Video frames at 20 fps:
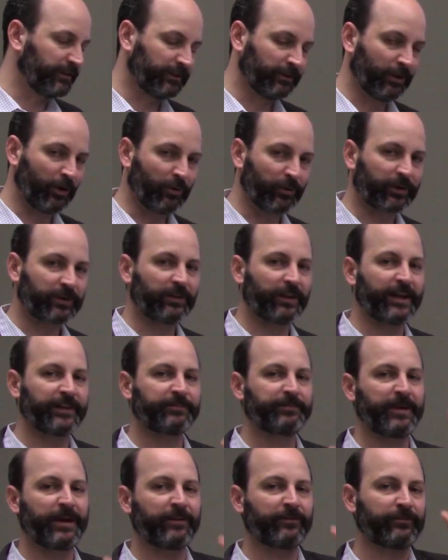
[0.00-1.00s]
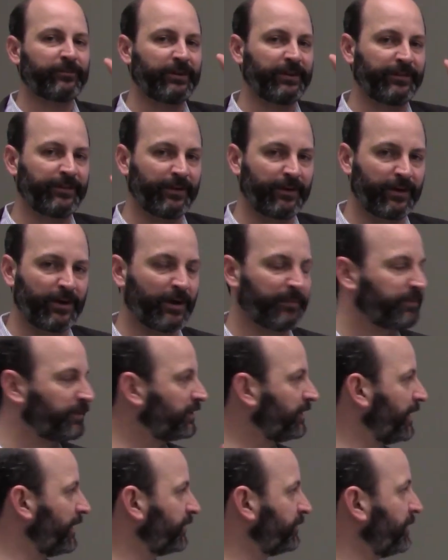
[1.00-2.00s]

lower class boundary and the upper class